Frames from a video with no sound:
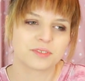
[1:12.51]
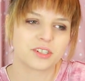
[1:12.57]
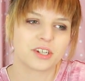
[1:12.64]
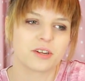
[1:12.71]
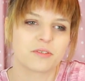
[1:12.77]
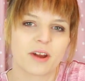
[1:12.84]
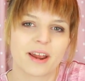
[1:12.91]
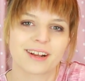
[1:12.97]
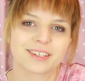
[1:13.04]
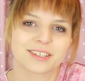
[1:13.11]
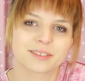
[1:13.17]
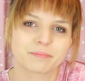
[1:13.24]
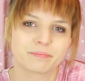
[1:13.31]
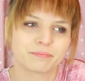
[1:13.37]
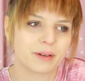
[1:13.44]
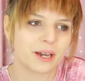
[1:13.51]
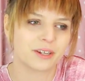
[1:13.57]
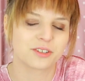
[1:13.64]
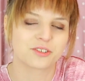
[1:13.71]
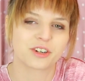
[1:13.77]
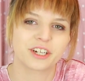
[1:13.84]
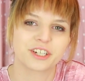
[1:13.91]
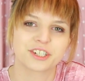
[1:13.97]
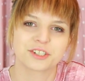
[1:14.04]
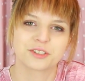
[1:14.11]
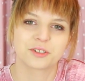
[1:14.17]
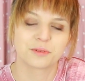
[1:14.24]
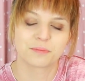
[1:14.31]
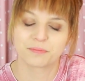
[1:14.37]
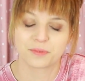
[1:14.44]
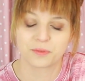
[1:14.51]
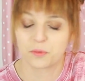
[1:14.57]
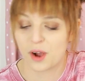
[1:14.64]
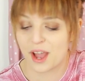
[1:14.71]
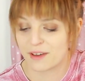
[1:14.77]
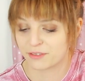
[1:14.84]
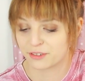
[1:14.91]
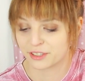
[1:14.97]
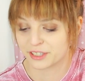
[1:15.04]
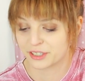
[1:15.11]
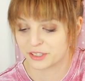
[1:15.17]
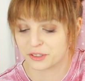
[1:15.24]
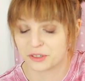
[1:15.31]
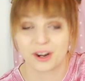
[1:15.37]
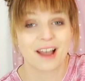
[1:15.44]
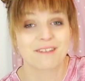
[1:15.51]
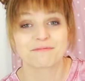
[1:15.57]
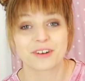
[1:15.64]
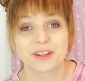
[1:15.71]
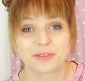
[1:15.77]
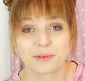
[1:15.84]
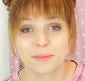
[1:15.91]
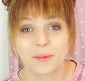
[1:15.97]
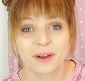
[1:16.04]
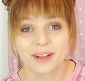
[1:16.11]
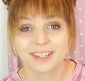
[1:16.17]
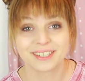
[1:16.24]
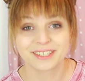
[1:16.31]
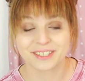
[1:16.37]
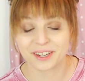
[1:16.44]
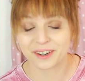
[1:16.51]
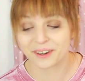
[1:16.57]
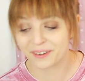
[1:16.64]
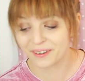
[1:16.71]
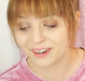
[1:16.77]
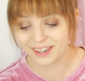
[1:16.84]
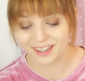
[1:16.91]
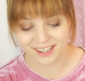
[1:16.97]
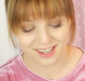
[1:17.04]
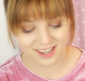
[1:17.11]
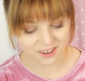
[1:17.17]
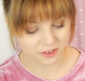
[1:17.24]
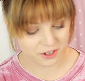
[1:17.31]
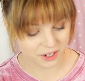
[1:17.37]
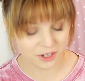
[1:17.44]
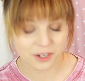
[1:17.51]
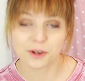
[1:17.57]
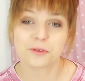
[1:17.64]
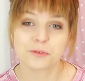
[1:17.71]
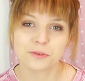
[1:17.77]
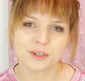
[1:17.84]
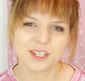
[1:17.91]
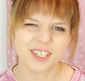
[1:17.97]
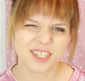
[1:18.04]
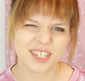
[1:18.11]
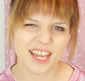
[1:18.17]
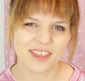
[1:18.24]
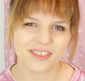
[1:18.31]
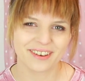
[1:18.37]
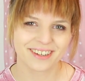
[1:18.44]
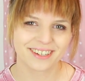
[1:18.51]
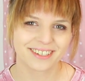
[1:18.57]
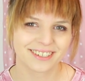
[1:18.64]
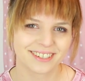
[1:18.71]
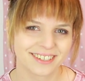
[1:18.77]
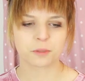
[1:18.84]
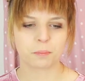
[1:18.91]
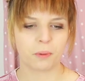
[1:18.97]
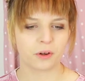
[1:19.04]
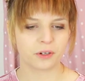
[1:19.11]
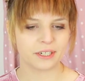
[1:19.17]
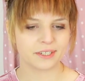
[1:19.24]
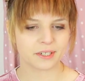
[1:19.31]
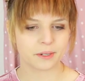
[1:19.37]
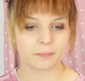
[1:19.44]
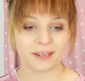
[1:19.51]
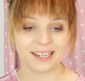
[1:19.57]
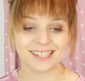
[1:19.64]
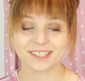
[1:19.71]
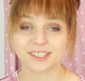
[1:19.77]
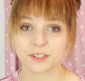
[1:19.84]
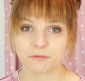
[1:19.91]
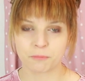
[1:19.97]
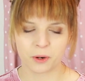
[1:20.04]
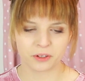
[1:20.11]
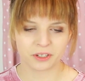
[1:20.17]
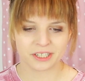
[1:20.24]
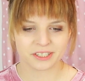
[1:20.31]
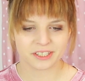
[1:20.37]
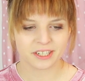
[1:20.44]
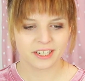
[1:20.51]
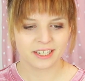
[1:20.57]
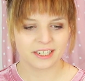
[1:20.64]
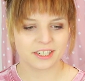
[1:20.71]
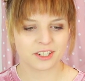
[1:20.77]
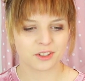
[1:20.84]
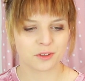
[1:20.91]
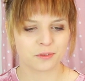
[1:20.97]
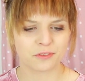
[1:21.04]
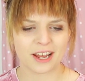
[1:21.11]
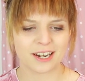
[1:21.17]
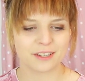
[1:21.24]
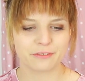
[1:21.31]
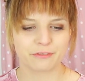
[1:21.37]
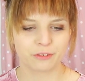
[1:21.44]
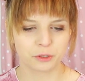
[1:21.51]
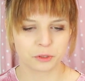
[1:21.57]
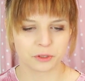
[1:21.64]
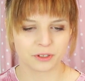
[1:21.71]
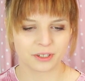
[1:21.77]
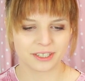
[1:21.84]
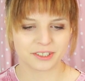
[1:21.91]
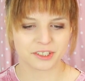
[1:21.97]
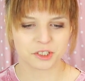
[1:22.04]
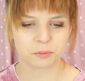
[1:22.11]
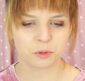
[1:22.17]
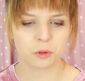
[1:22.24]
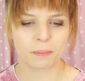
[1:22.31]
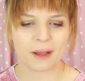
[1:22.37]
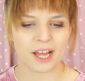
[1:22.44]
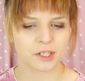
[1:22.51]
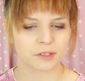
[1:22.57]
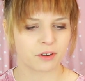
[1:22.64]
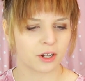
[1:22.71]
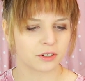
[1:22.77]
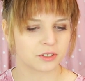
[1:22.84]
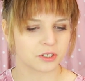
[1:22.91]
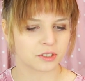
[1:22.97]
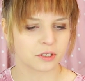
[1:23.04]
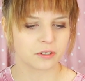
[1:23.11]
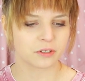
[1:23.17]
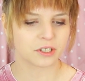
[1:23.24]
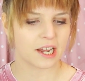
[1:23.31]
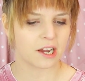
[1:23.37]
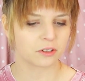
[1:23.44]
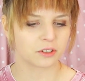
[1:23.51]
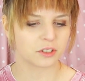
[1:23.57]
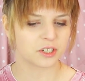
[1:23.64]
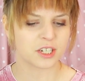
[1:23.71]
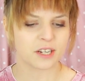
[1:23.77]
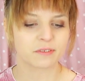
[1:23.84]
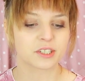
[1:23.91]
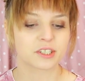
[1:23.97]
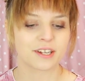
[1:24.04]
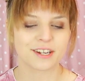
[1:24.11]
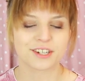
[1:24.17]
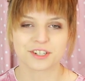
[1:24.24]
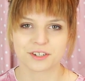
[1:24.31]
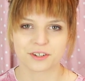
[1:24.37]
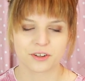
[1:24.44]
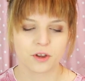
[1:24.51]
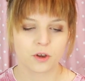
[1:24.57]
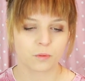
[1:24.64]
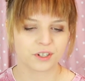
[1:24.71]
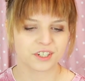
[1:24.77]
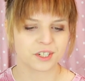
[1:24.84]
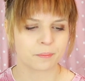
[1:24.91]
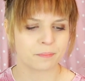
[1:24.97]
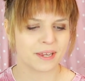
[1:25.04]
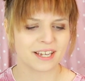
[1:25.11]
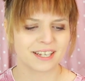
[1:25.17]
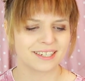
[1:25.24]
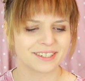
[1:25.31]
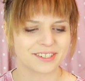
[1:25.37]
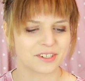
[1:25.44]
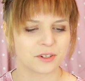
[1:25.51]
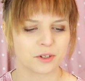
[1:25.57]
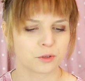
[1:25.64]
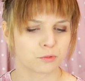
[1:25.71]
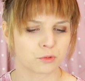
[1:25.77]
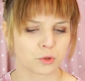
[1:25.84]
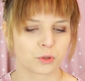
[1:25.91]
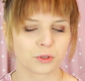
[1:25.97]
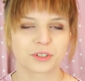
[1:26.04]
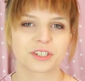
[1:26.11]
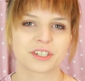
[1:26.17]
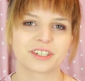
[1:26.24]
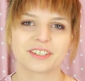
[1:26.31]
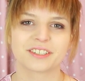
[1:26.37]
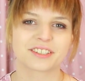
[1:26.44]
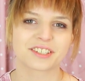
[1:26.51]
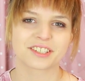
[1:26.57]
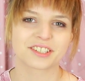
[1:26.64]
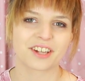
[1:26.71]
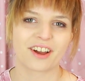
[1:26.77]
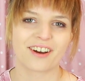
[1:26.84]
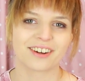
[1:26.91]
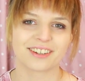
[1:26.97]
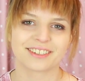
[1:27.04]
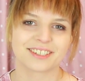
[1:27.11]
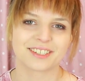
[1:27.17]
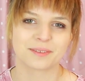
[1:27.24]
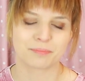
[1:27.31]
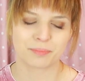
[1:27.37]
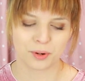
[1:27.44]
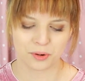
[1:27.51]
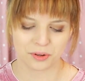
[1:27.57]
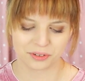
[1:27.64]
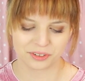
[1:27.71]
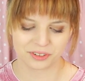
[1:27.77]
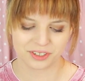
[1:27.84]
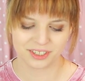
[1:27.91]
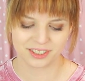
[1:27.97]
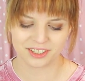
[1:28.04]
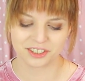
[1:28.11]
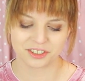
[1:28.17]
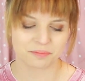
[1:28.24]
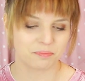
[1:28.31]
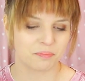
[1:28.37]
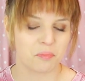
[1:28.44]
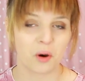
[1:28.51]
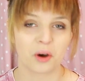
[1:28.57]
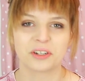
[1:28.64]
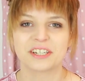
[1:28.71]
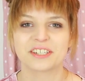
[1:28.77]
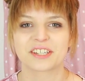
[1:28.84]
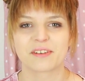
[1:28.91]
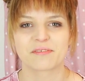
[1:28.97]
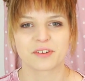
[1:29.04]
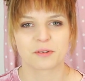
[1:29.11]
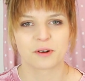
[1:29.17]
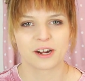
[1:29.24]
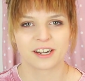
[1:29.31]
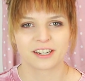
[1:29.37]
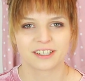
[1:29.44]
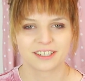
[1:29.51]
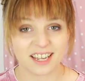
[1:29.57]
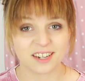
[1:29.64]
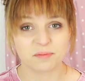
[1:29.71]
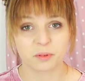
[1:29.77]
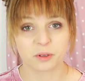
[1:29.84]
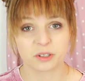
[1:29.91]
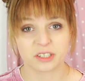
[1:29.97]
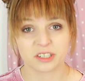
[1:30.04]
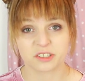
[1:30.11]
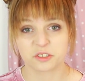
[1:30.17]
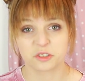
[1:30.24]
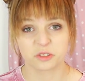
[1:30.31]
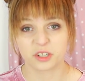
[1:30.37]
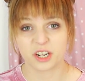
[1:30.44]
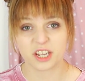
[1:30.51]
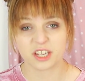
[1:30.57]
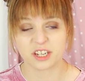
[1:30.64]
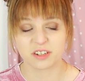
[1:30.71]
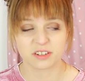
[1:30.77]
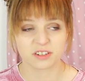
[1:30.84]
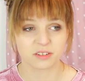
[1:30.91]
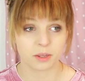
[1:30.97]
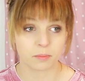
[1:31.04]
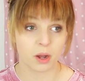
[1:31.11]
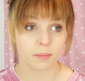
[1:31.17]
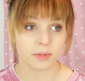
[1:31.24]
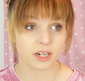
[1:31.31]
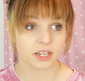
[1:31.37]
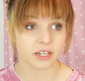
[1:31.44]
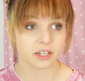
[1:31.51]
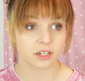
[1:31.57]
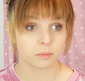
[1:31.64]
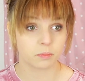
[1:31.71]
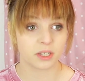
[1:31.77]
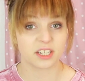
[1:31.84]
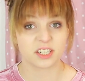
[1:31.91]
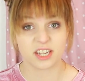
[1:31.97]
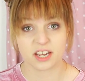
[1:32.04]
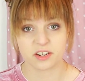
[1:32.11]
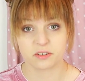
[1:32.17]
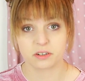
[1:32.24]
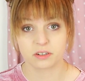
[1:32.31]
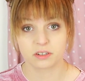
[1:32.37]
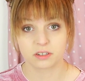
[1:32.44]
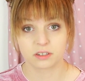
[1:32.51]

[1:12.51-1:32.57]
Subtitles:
T-Rex penetration or whatever is in store. I haven't read them, so we're gonna go through this together. Smashed bodies and pieces of bodies littered the valley floor as a small band of hunters looked down on the devastation which the big lizard had wrought. Good start to the porn. Just bodies everywhere. Dead bodies, not naked. They might be naked, but they're dead.